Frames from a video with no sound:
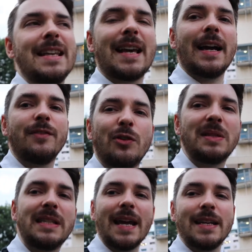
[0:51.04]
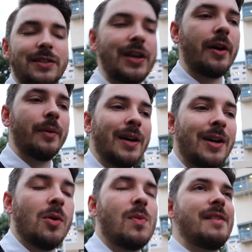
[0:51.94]
it's kind of up to date, so
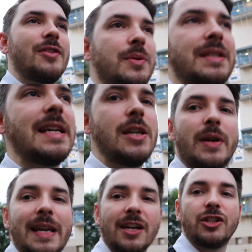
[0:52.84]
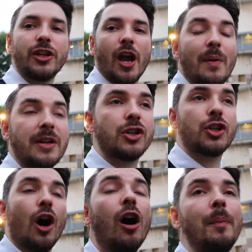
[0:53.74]
wherever you see, you can actually go and
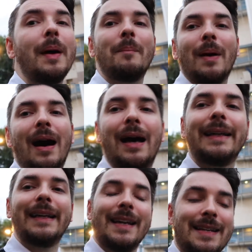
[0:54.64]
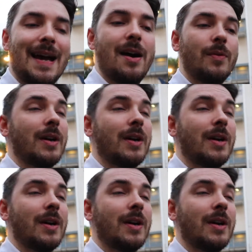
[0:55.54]
shop and buy now.